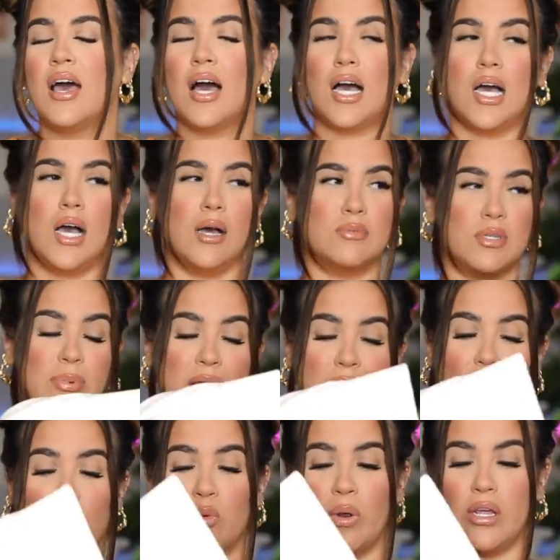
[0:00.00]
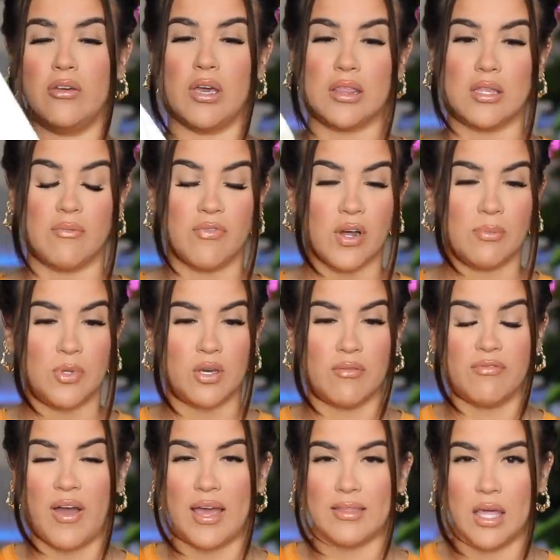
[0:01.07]
Um, depending on where you get them from, you
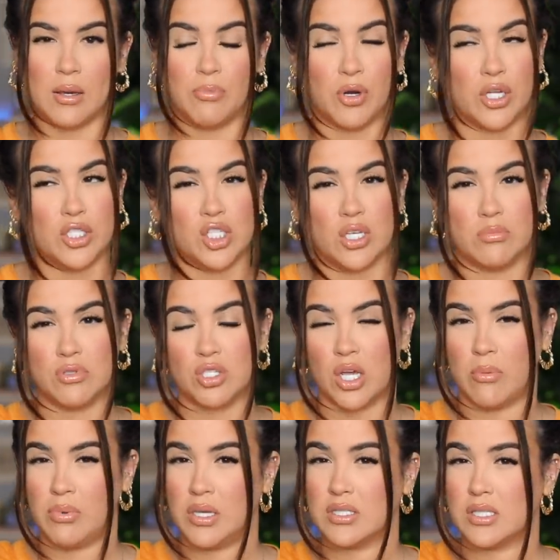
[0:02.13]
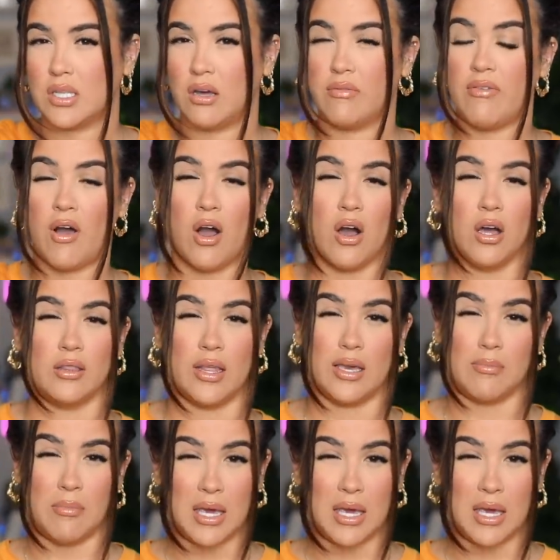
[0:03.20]
can find like pretty cheap champion stuff on like